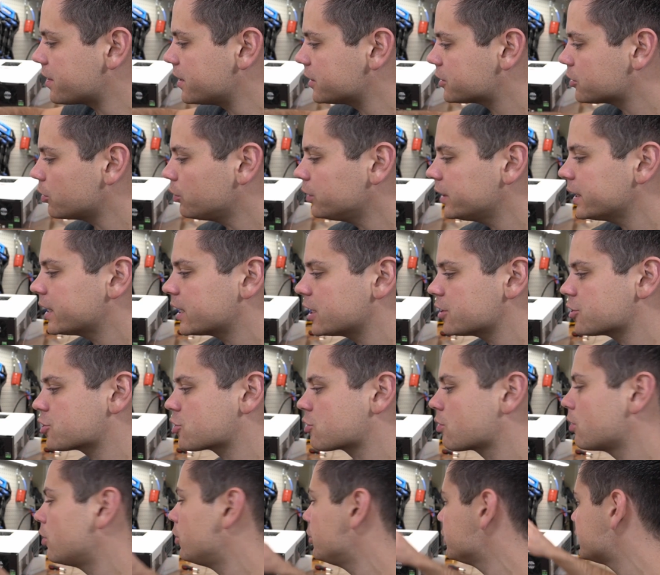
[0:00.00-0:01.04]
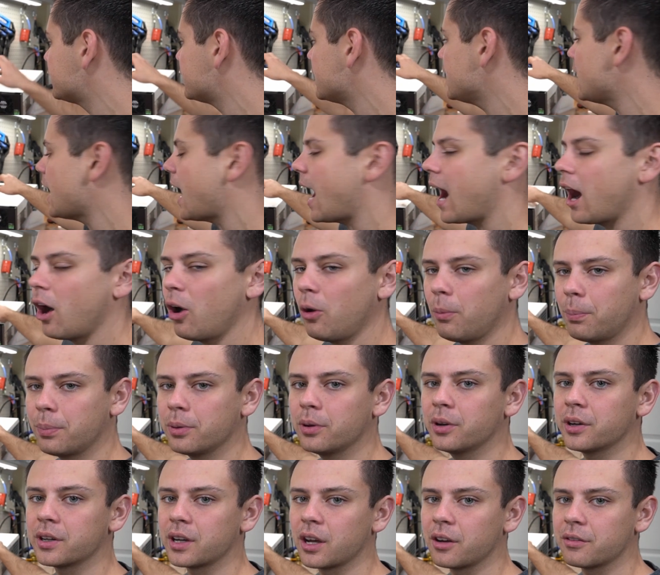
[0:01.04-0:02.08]
This only controls the
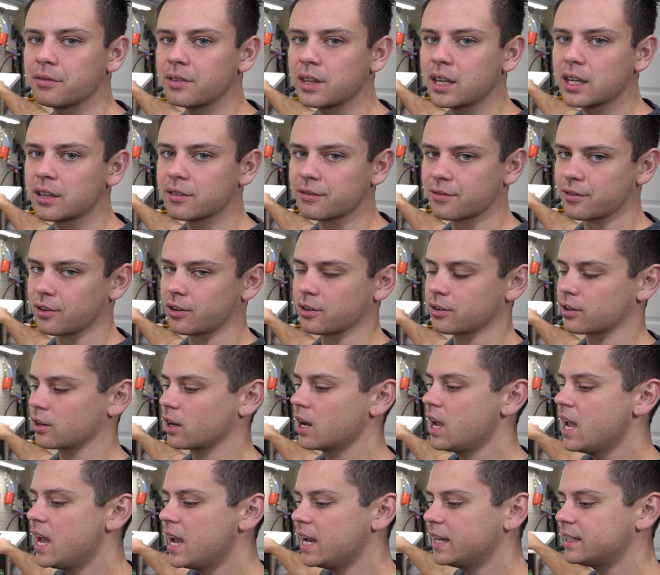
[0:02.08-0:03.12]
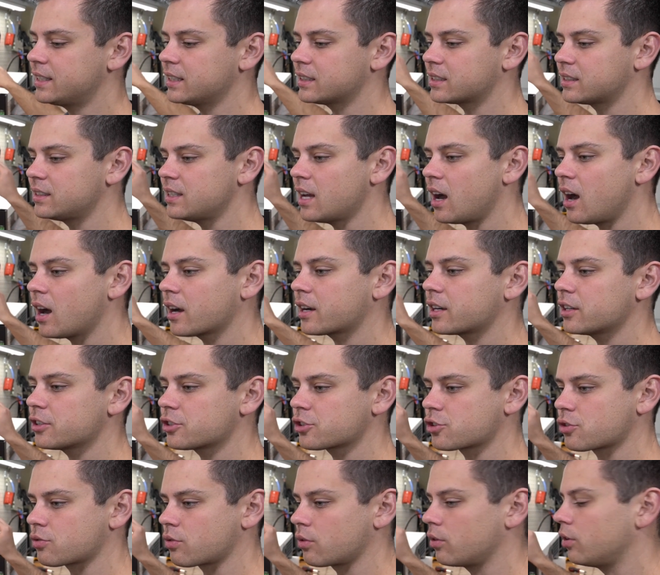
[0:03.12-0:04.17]
output of the inverter. It does not
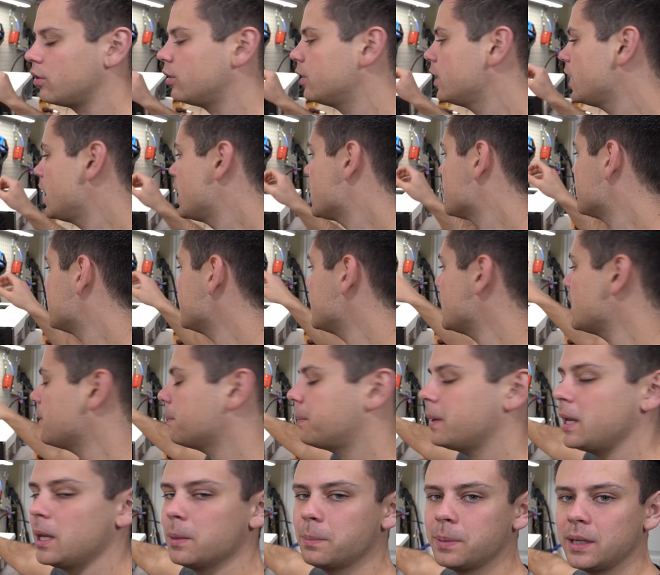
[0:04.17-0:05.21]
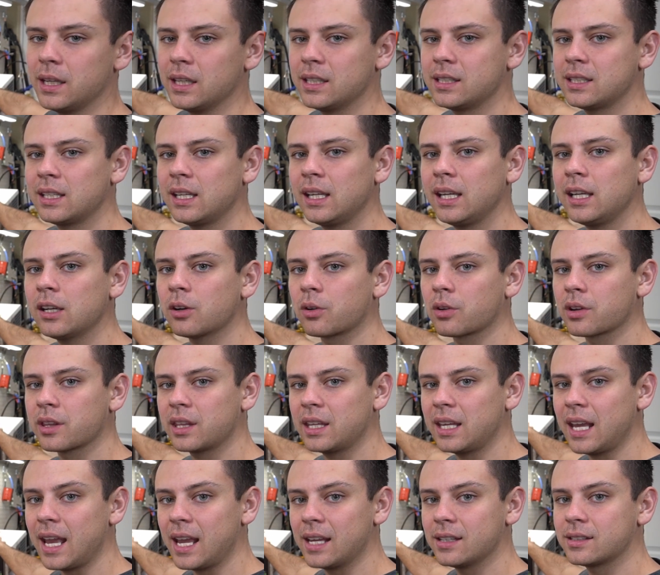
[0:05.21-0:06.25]
control the M P P T or
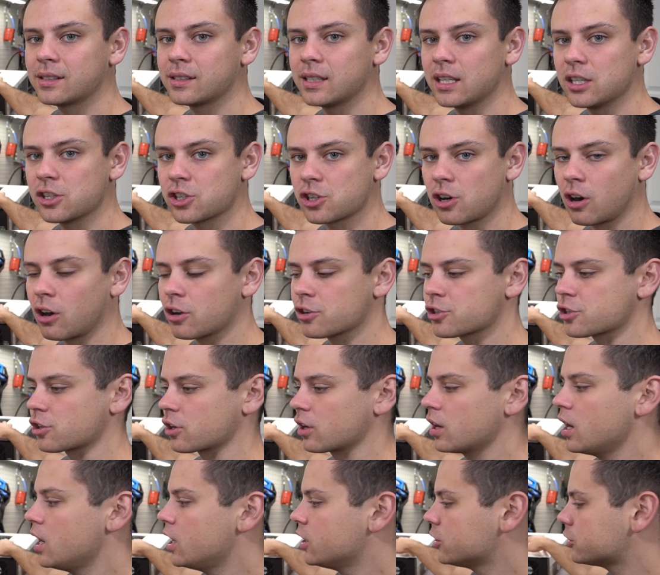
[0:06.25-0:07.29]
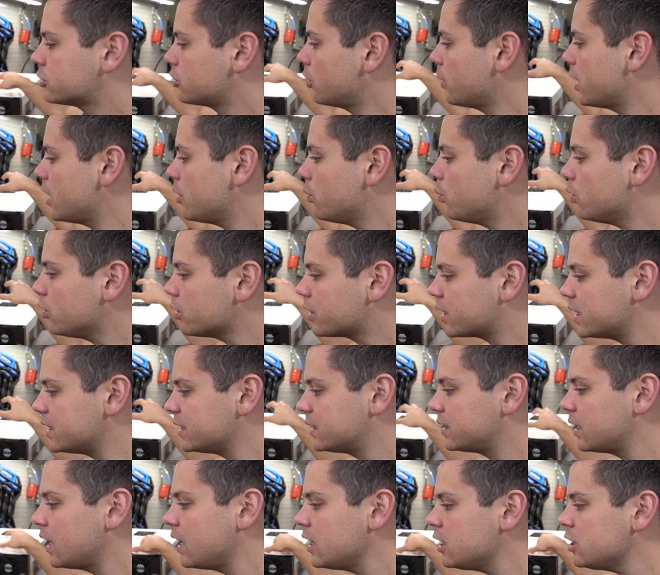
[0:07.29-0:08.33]
the A C charger. So it will
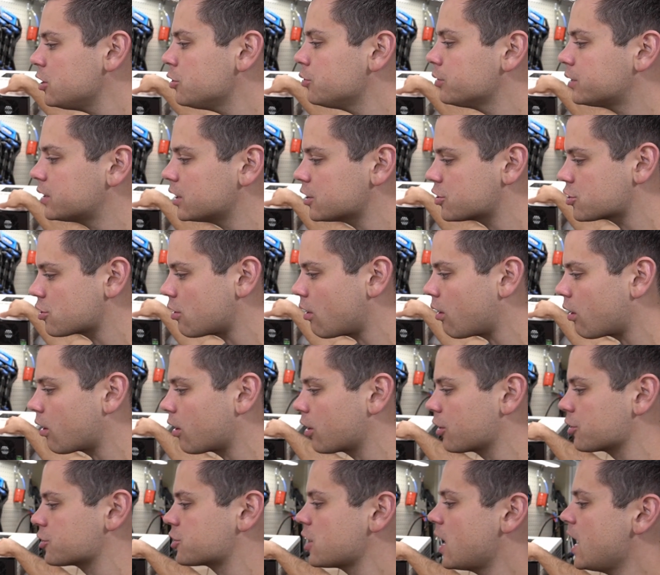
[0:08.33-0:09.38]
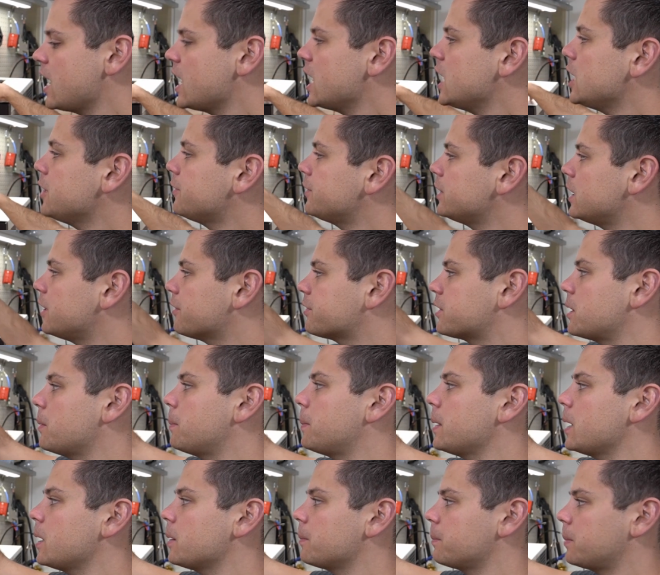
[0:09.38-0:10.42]
continue to charge even if the
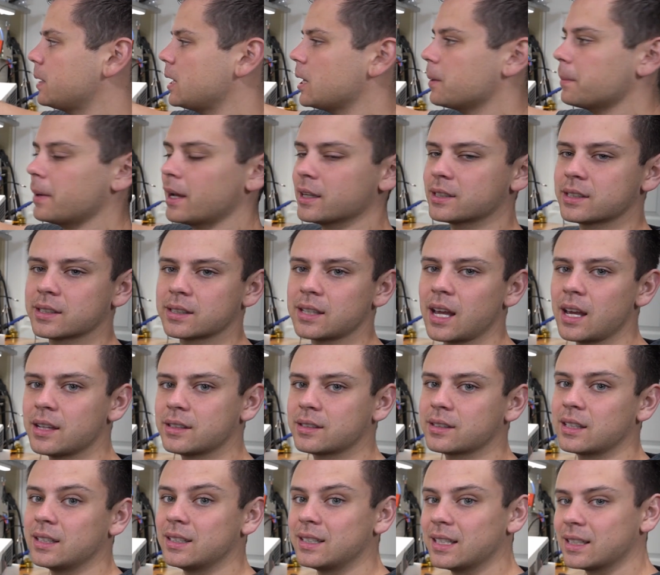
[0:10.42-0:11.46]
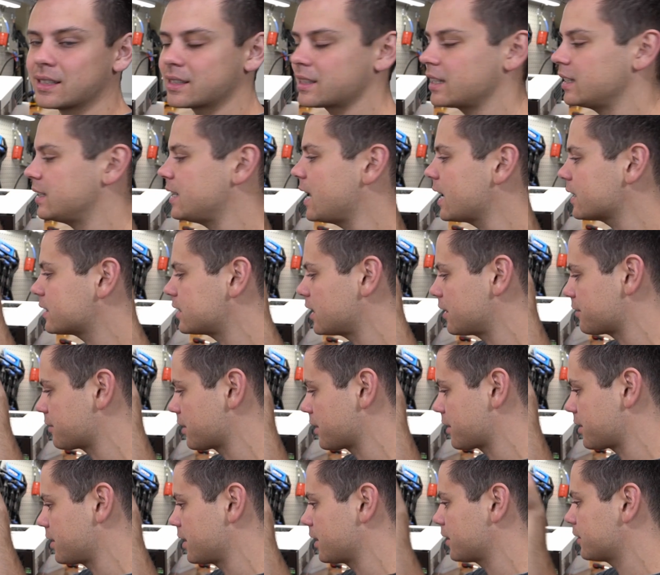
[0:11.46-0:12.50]
B- BMS says to disconnect
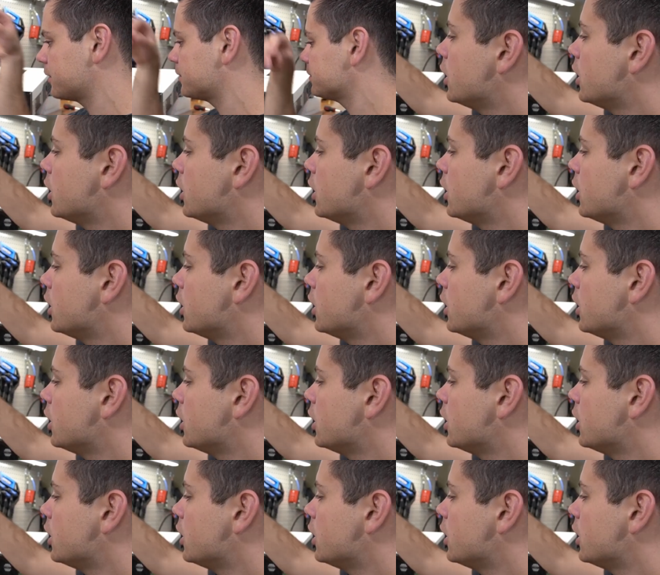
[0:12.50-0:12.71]
everything.